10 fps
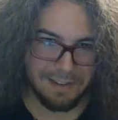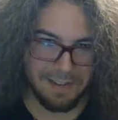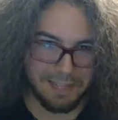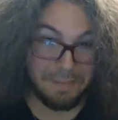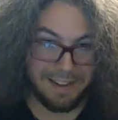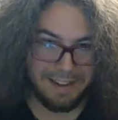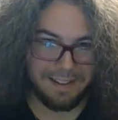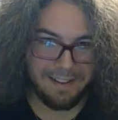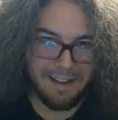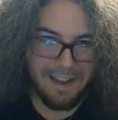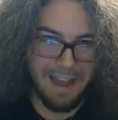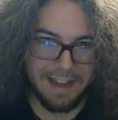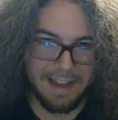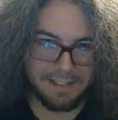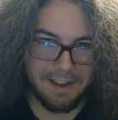it's me,
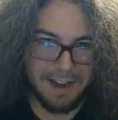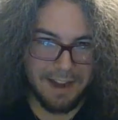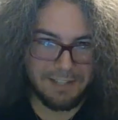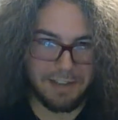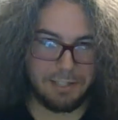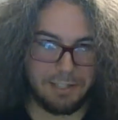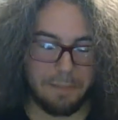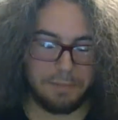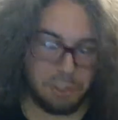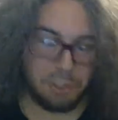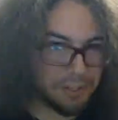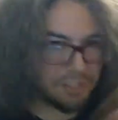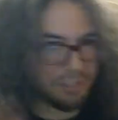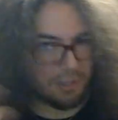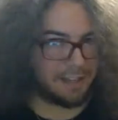and I decided to lump June and
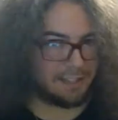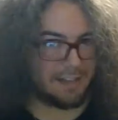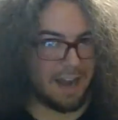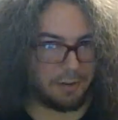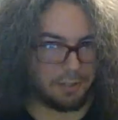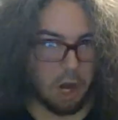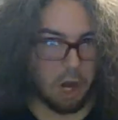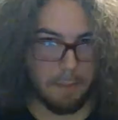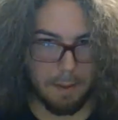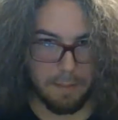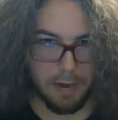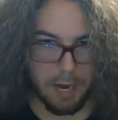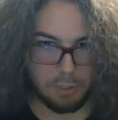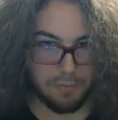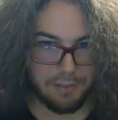July together to talk about my
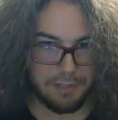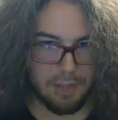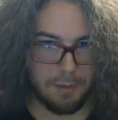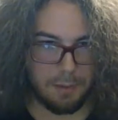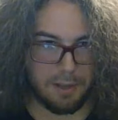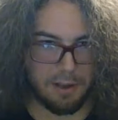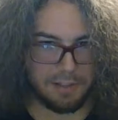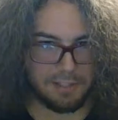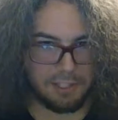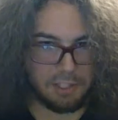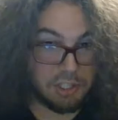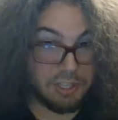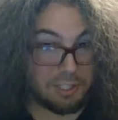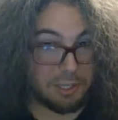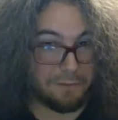pickups over the summer because it's just
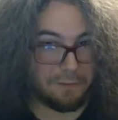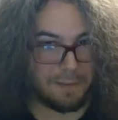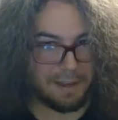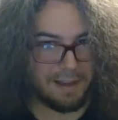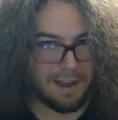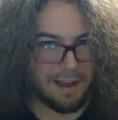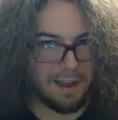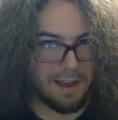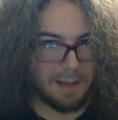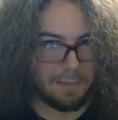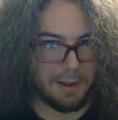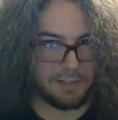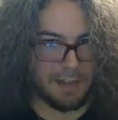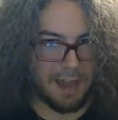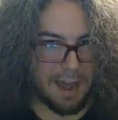easier for me,
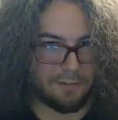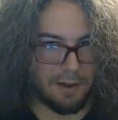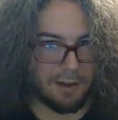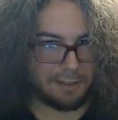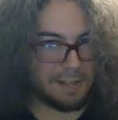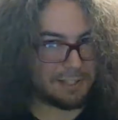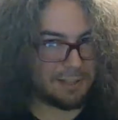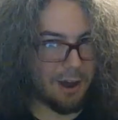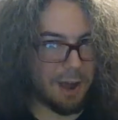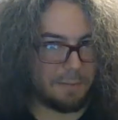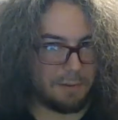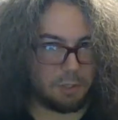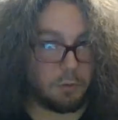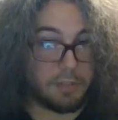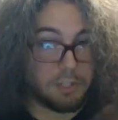because I have less time
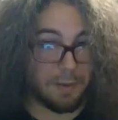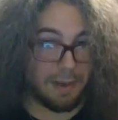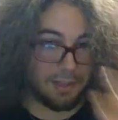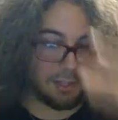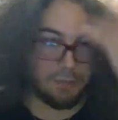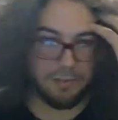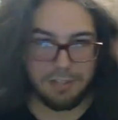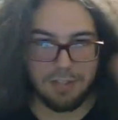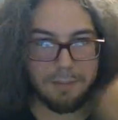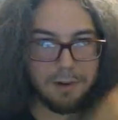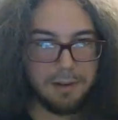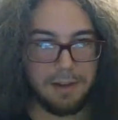doing so many things over the summer.